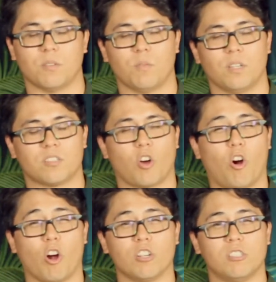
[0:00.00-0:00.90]
And it's
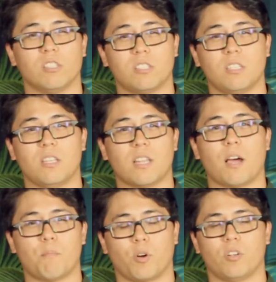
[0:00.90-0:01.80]
hard to see
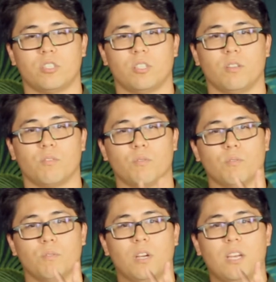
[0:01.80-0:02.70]
that person
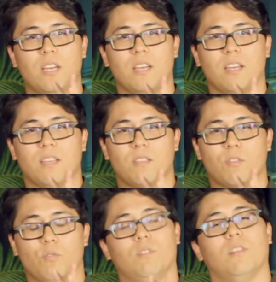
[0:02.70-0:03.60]
through
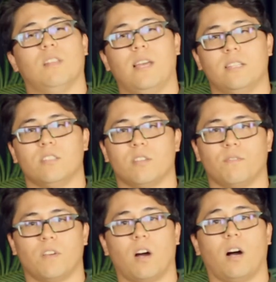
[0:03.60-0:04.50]
the lens
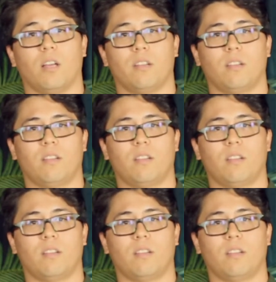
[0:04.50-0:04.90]
of God.